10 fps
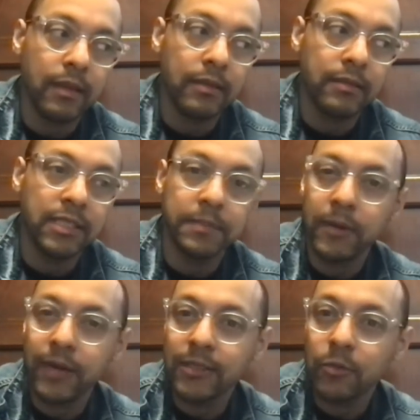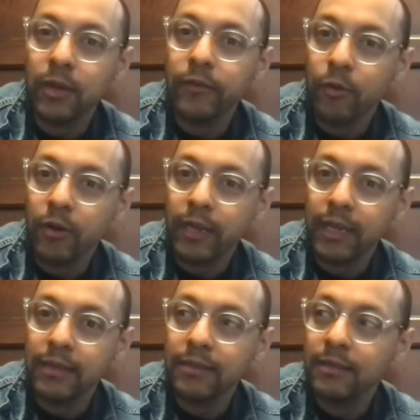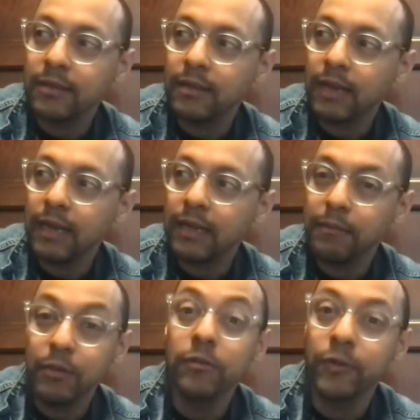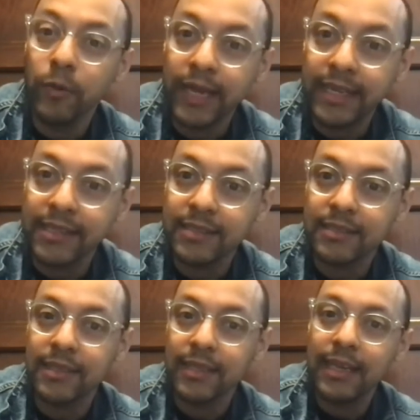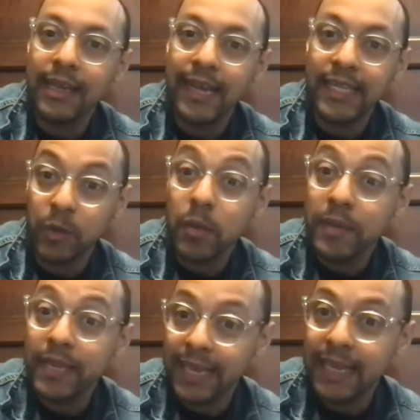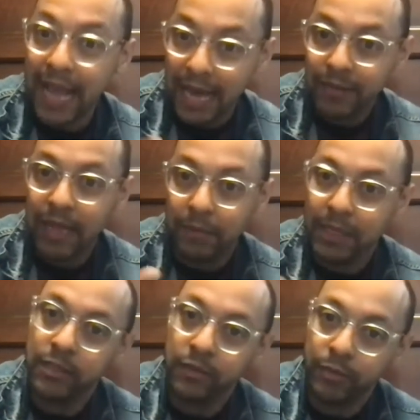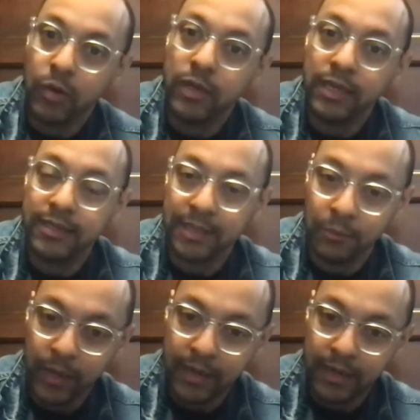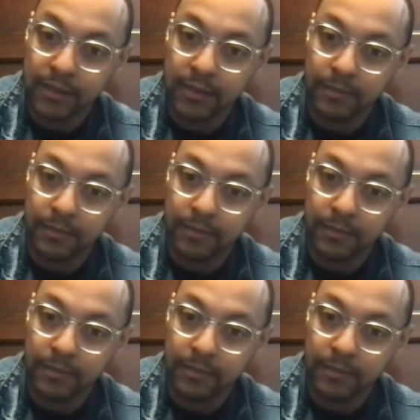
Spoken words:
the Spirit has a way of working in beautiful ways as we begin out of that place of brokenness and weakness.